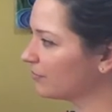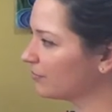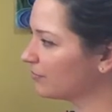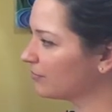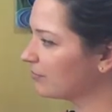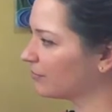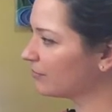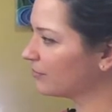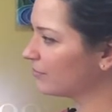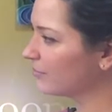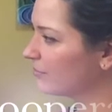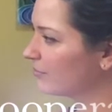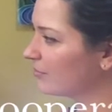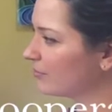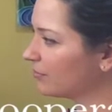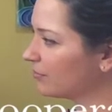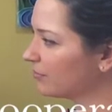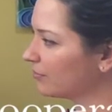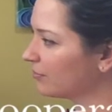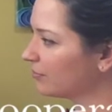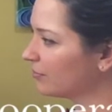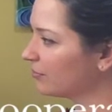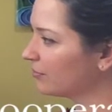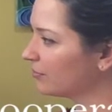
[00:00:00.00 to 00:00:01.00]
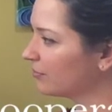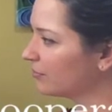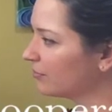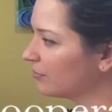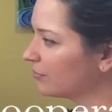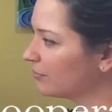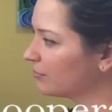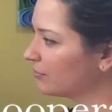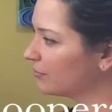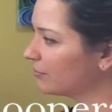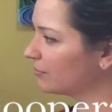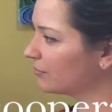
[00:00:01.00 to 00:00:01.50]

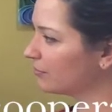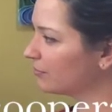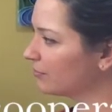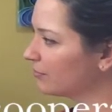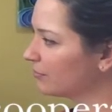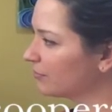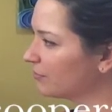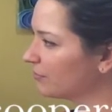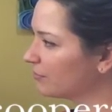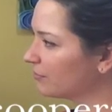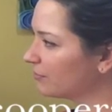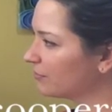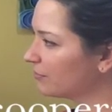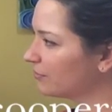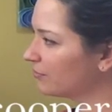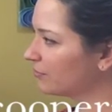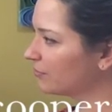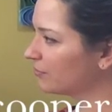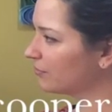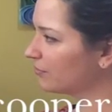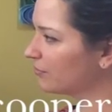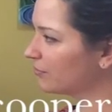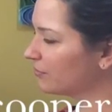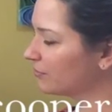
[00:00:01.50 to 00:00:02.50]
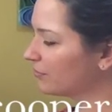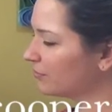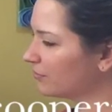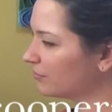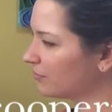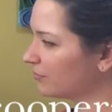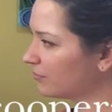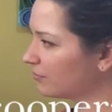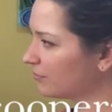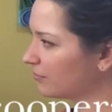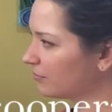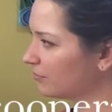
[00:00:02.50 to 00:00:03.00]

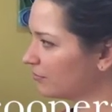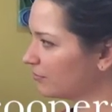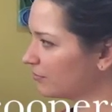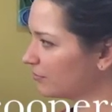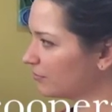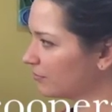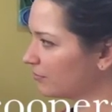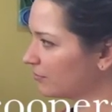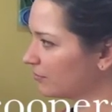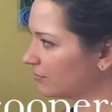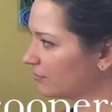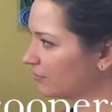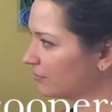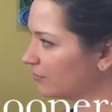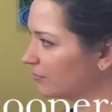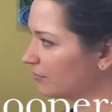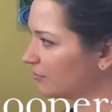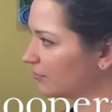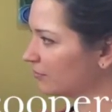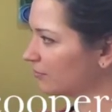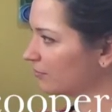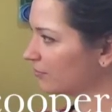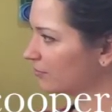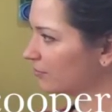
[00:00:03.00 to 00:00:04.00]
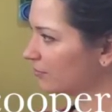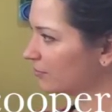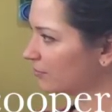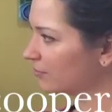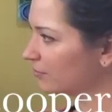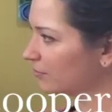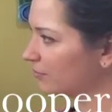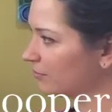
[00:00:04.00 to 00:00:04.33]
(not speaking)